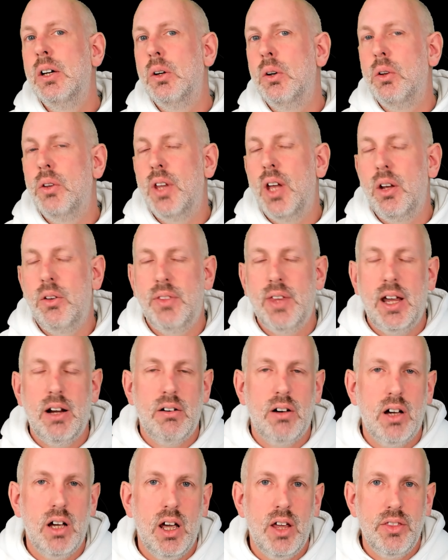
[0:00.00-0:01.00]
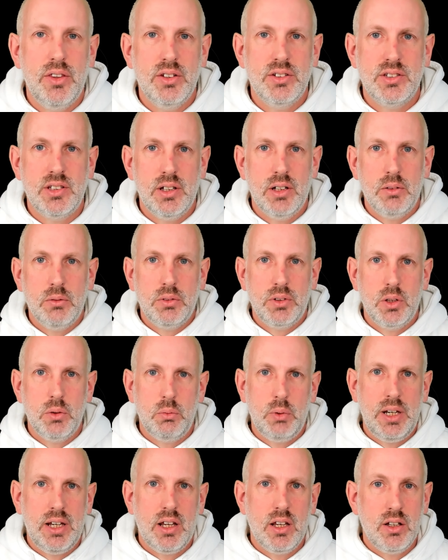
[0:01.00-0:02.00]
although there are others that
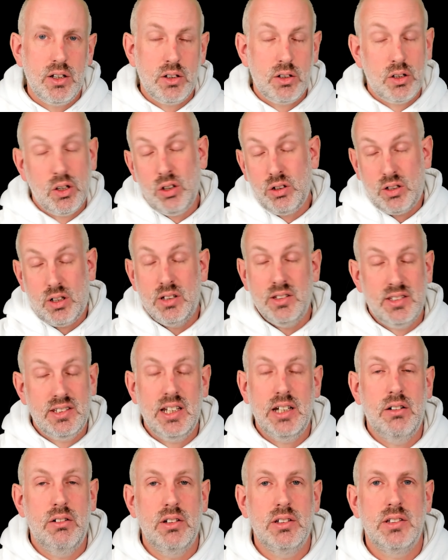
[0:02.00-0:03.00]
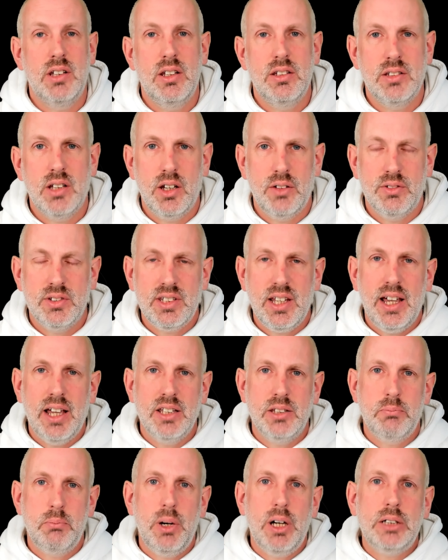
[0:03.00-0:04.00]
we could consider, as I've
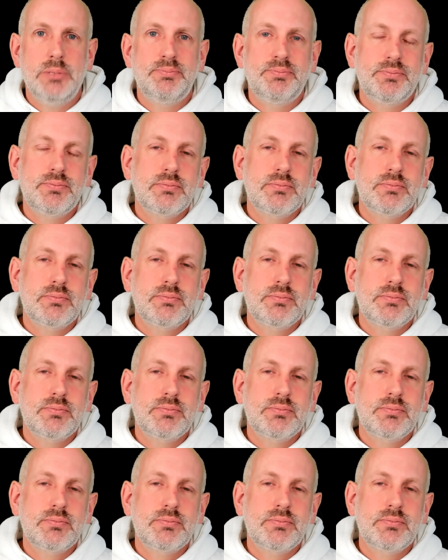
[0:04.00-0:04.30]
said. But